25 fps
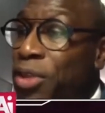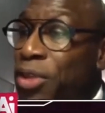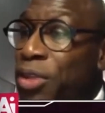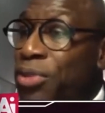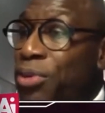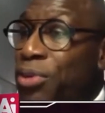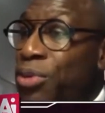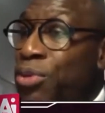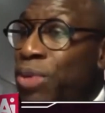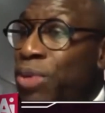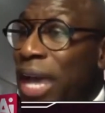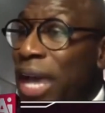
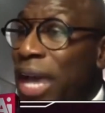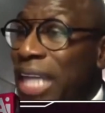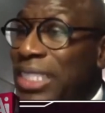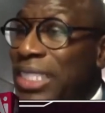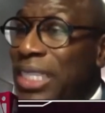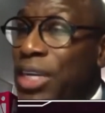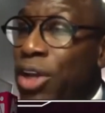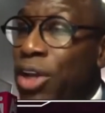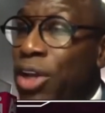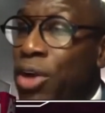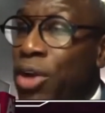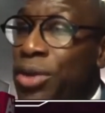through
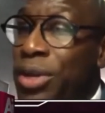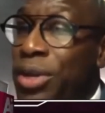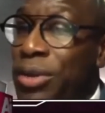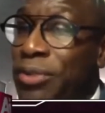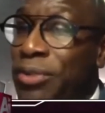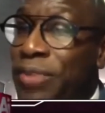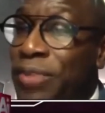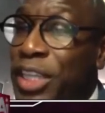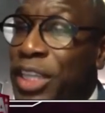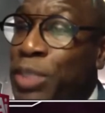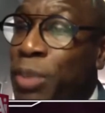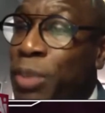asset owner
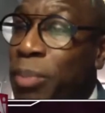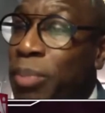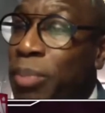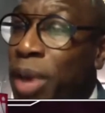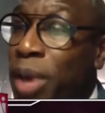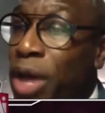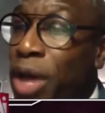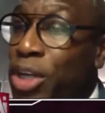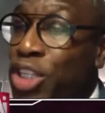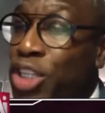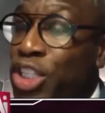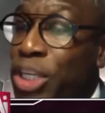investment
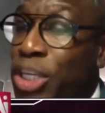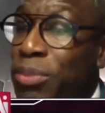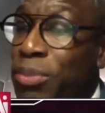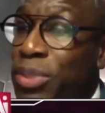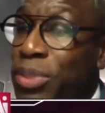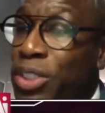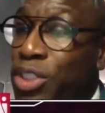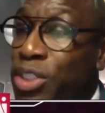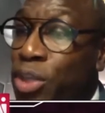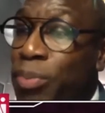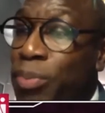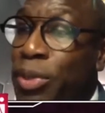
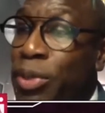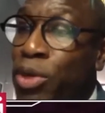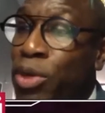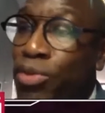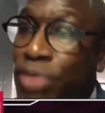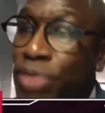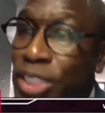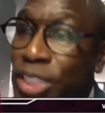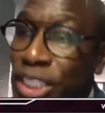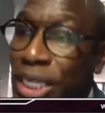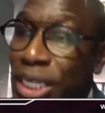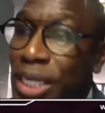partnerships to
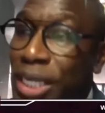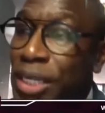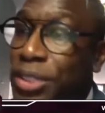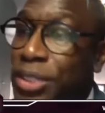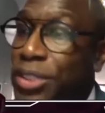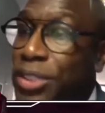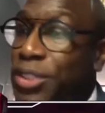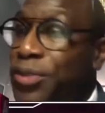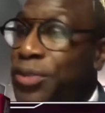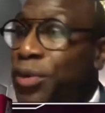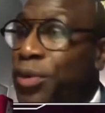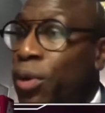build
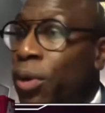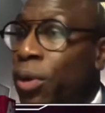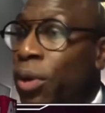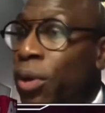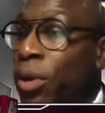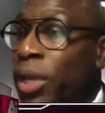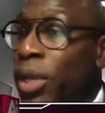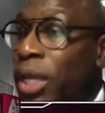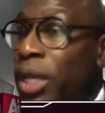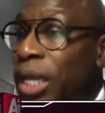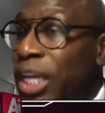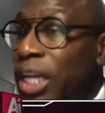resilience
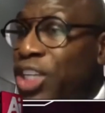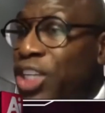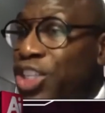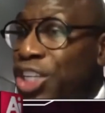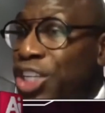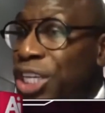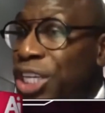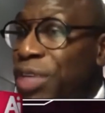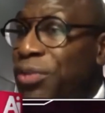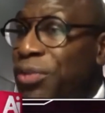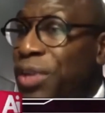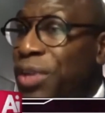for
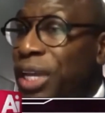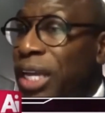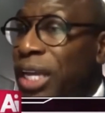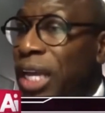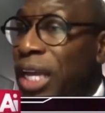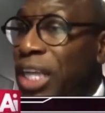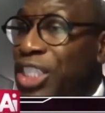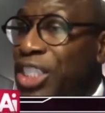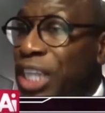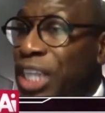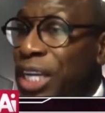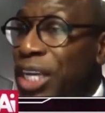achieving
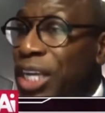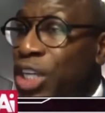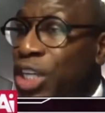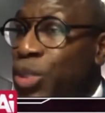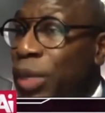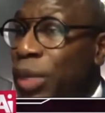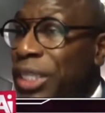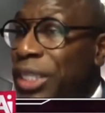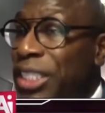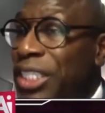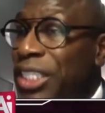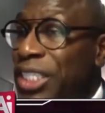Agenda
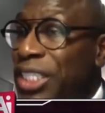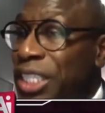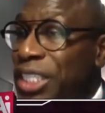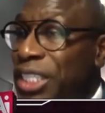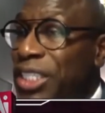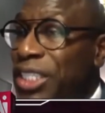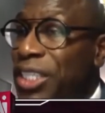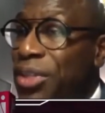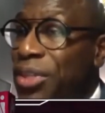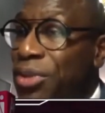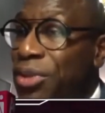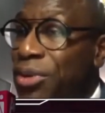
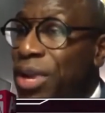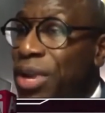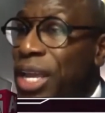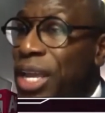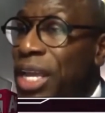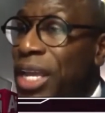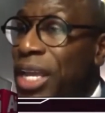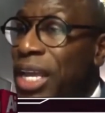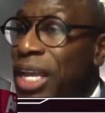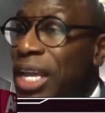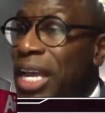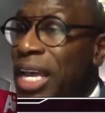
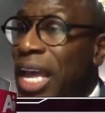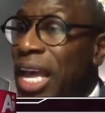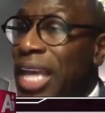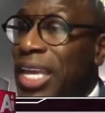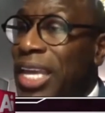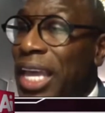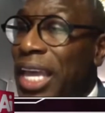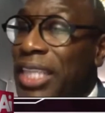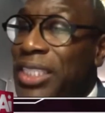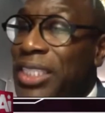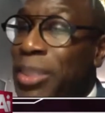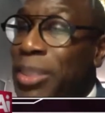2063
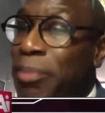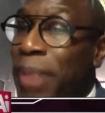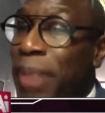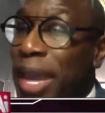against the